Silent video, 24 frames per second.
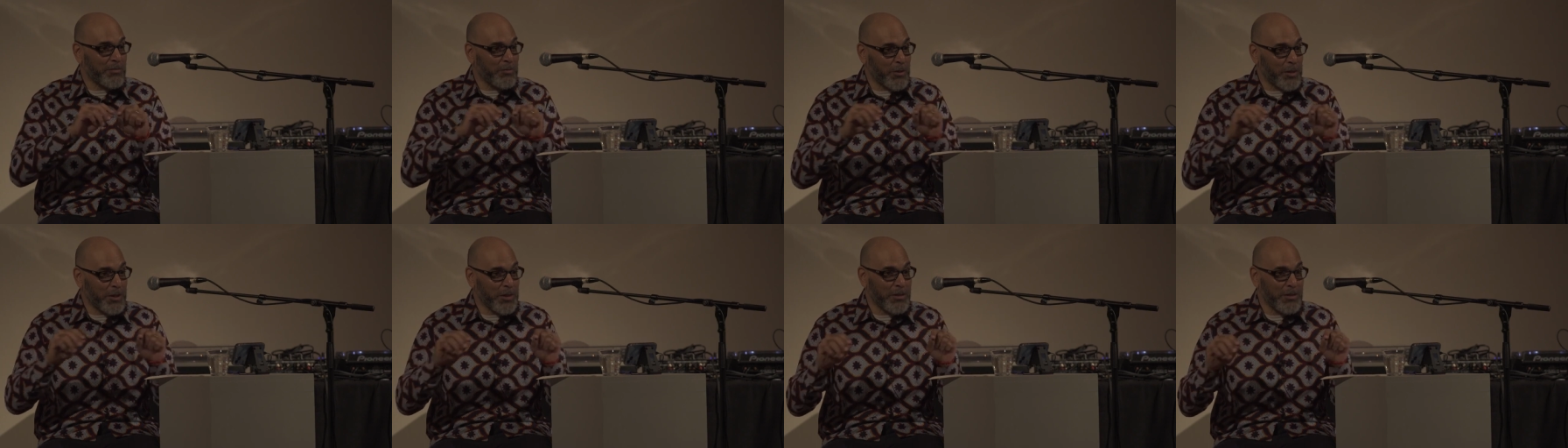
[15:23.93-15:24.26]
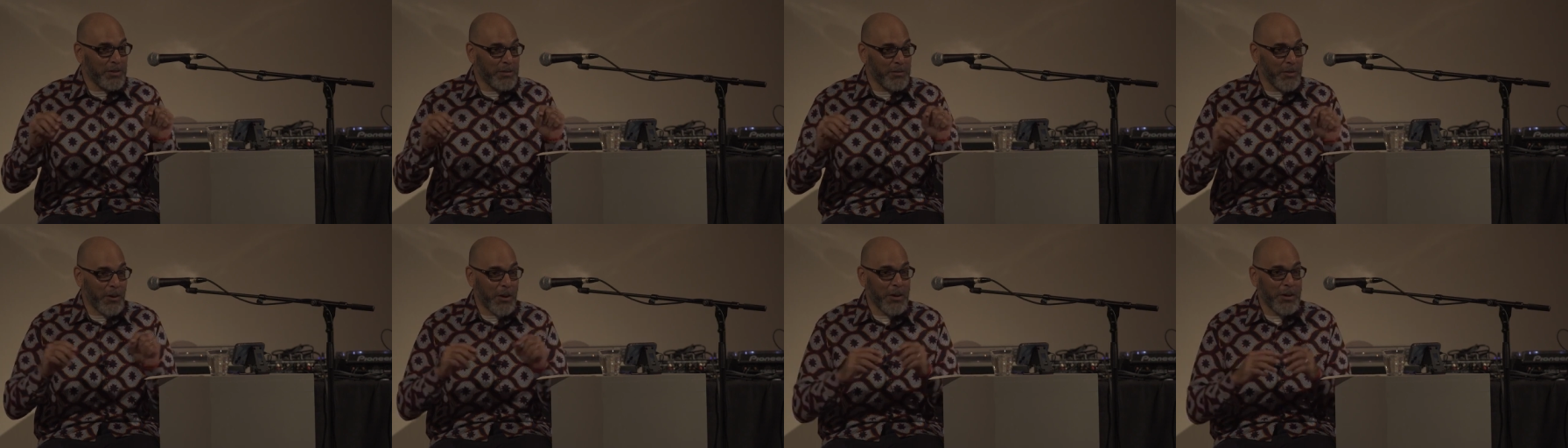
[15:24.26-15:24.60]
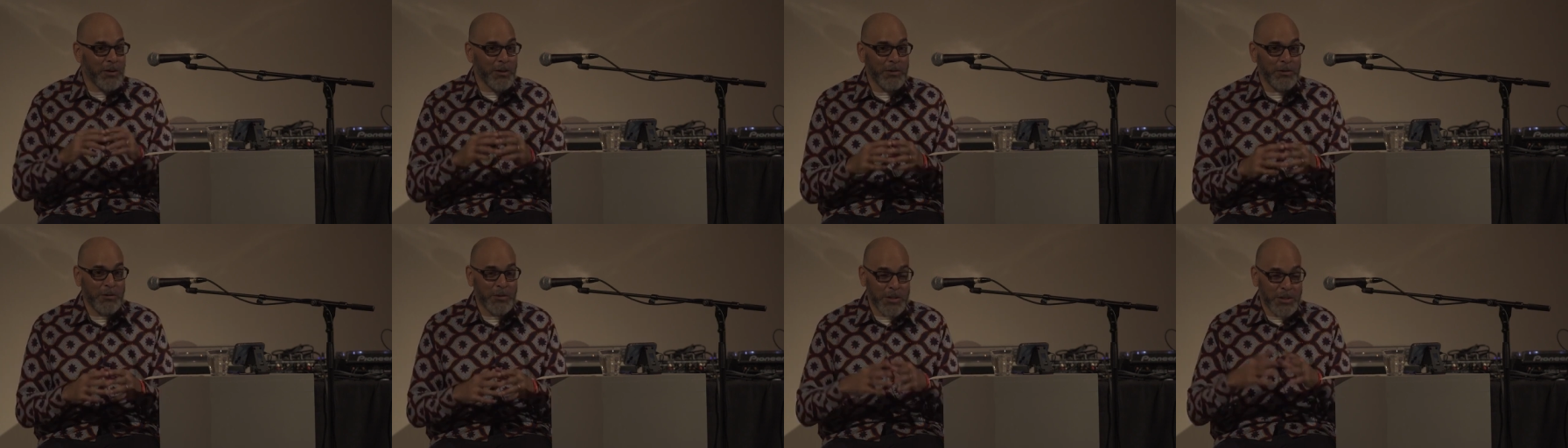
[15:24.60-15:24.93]
for this
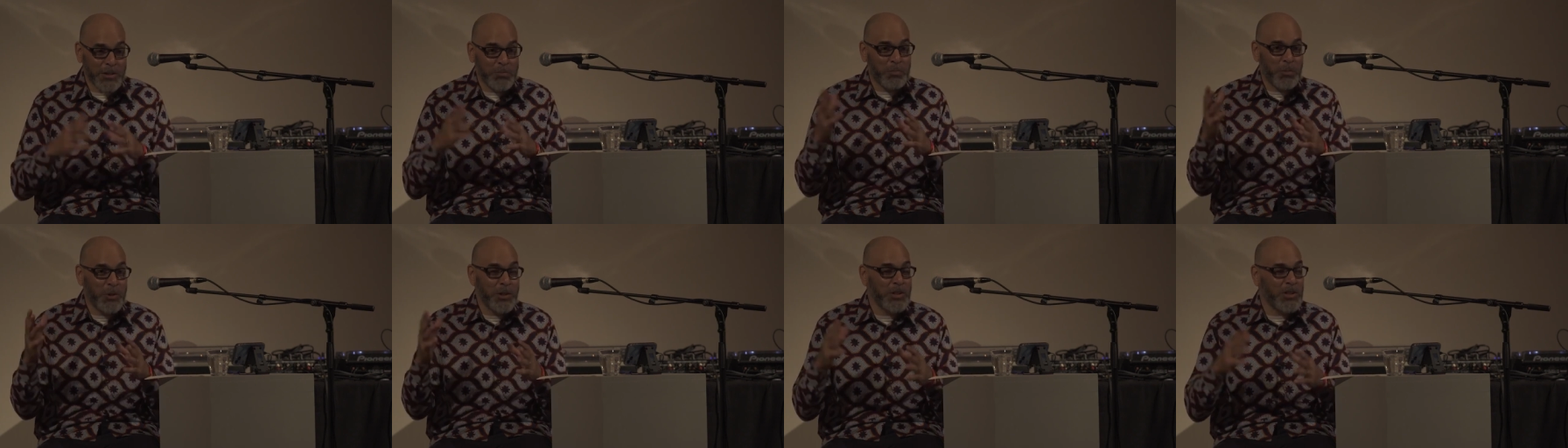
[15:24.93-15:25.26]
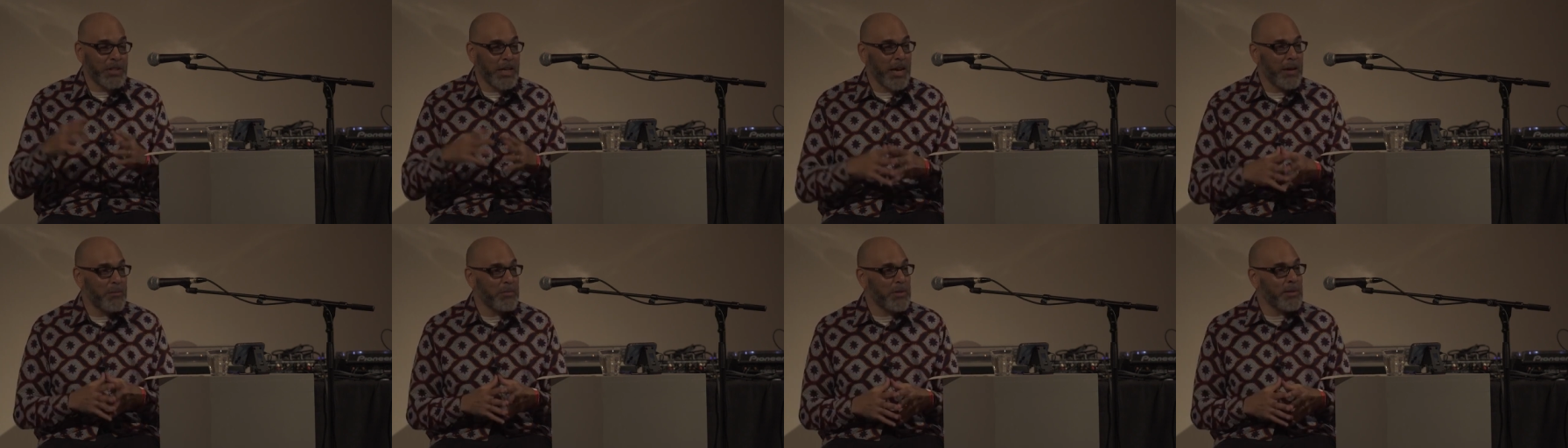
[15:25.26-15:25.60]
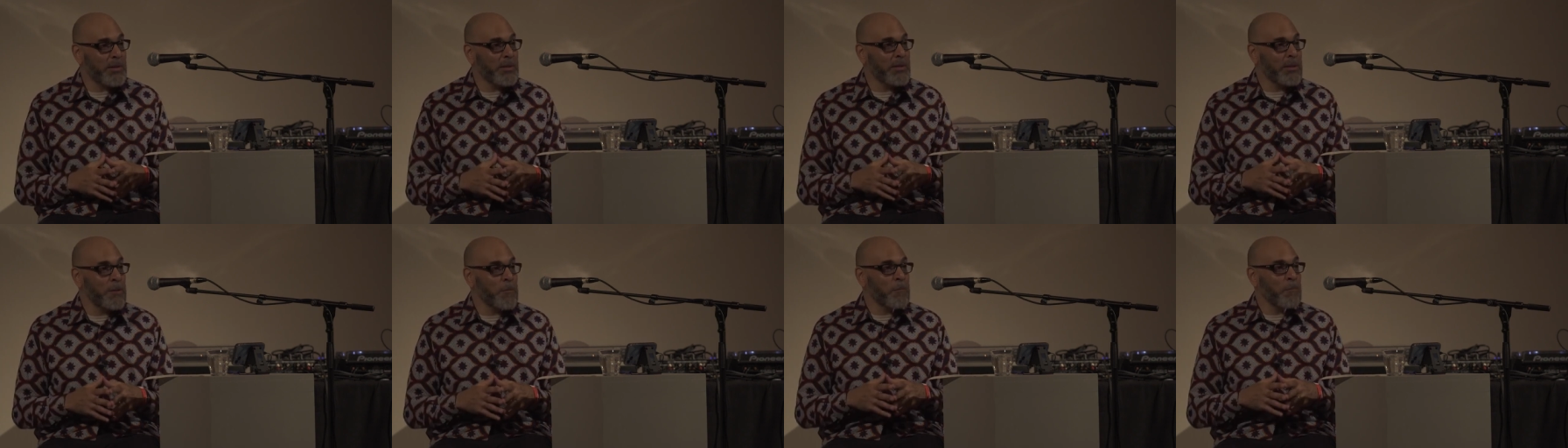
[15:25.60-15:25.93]
article, this book
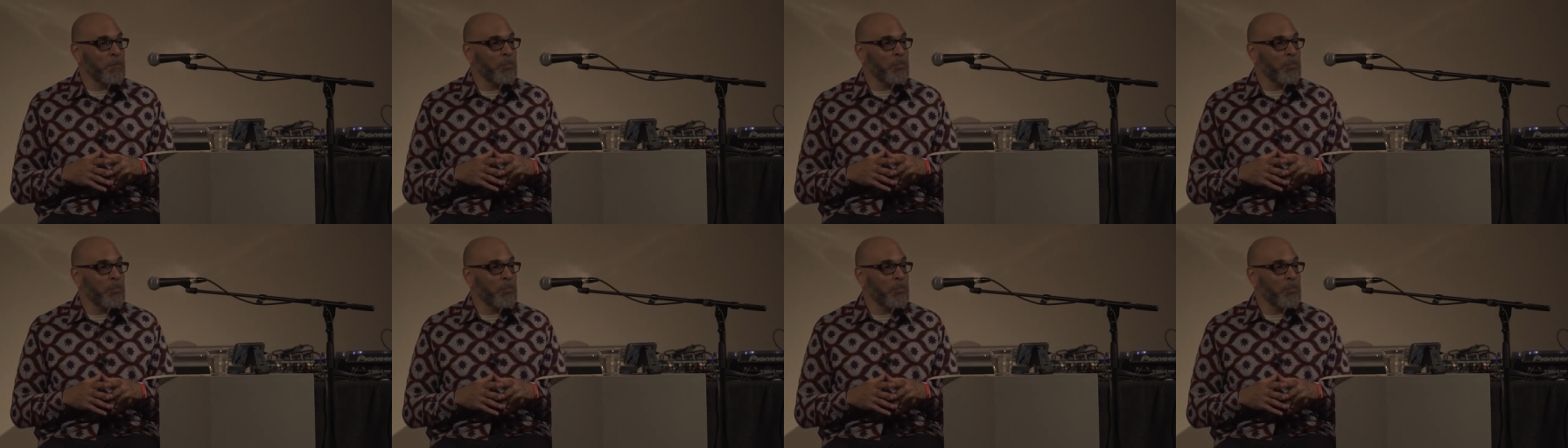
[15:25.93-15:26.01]
chapter.